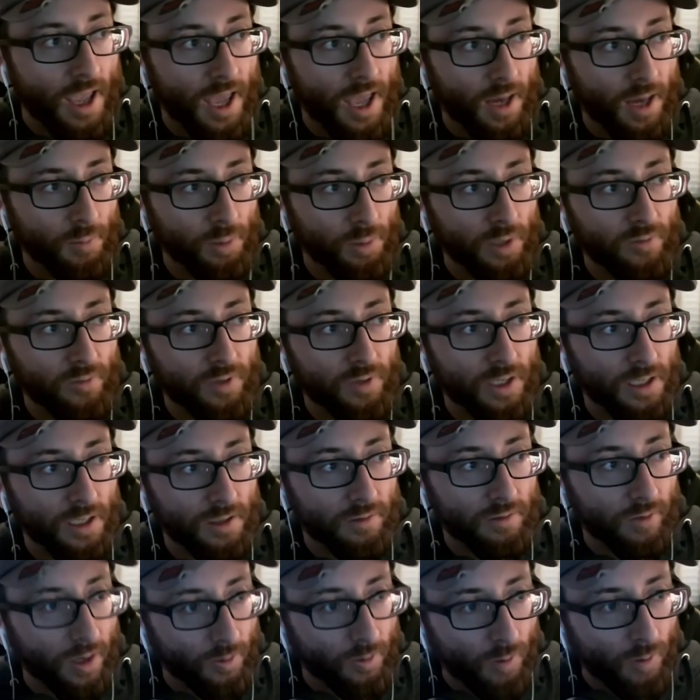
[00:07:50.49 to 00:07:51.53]
And Oblivion,
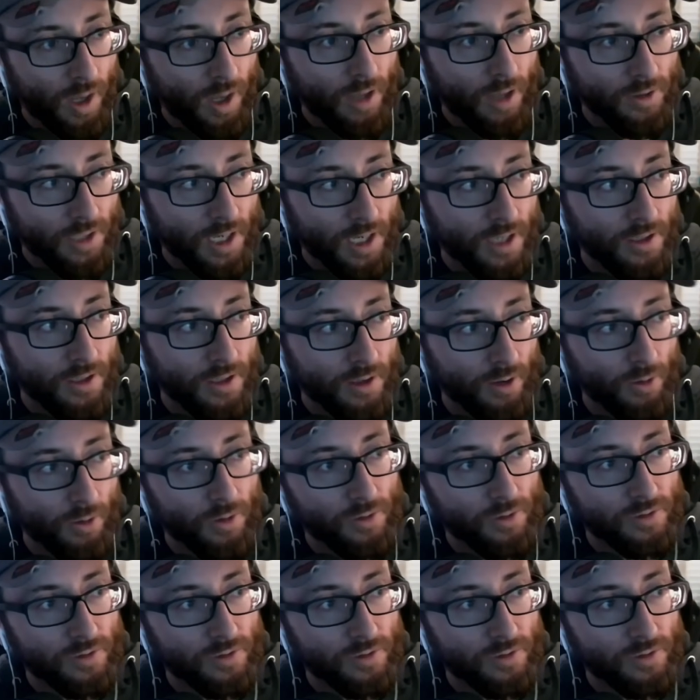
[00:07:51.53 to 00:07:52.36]
it's like, well, yeah, no,